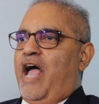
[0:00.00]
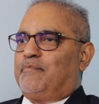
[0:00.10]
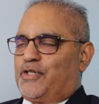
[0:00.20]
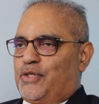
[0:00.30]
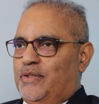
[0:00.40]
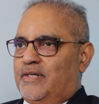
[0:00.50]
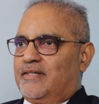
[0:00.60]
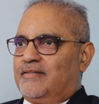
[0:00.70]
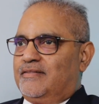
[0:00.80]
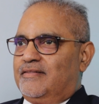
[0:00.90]
I am sure
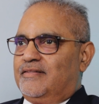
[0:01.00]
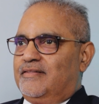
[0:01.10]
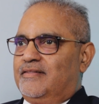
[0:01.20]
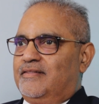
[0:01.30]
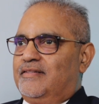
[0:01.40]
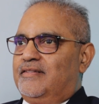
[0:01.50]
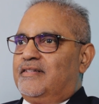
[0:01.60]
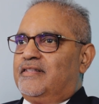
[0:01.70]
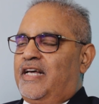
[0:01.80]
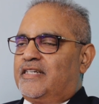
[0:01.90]

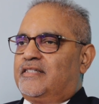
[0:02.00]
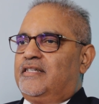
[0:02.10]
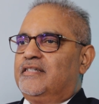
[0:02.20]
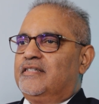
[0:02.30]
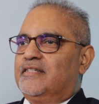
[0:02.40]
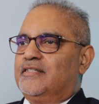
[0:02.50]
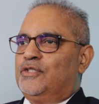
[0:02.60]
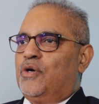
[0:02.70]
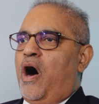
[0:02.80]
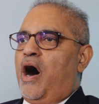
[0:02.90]
that
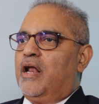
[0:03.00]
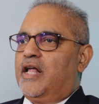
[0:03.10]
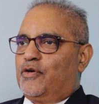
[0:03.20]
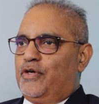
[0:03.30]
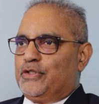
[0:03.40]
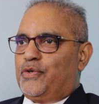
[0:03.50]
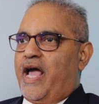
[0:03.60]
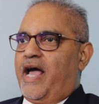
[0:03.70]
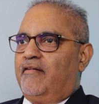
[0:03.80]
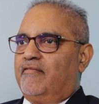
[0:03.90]
you all are going to
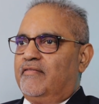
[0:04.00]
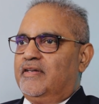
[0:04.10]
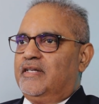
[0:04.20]
have